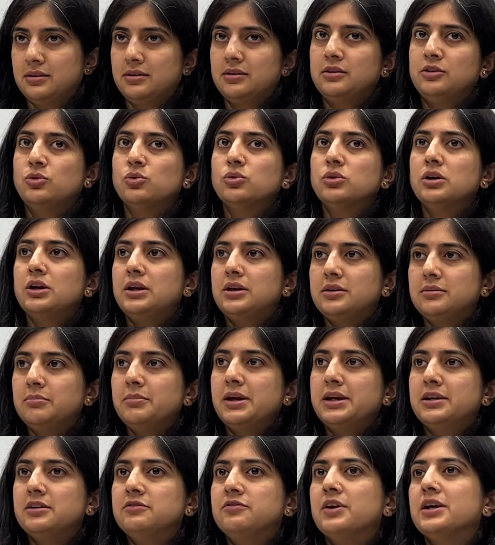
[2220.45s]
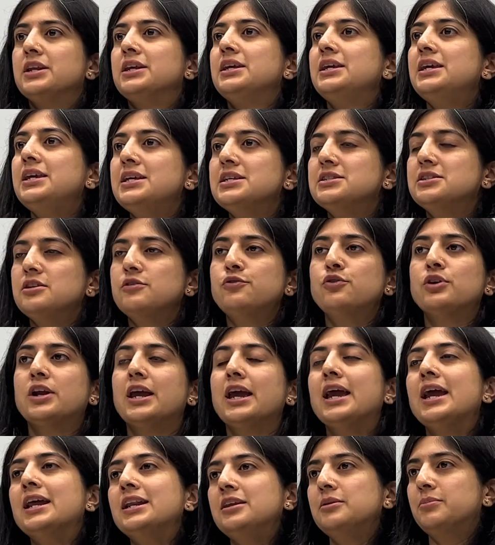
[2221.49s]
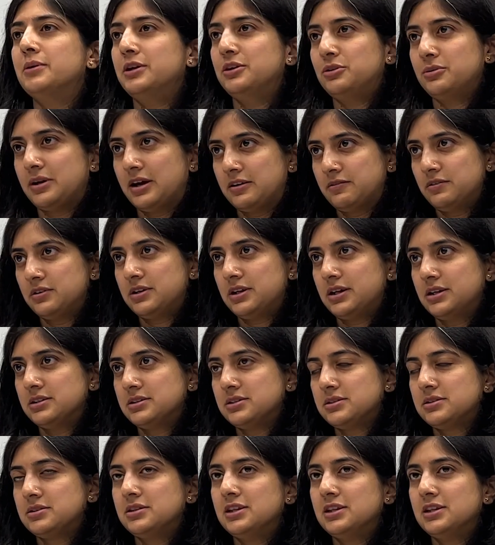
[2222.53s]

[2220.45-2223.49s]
Google made it very easy for anybody to advertise.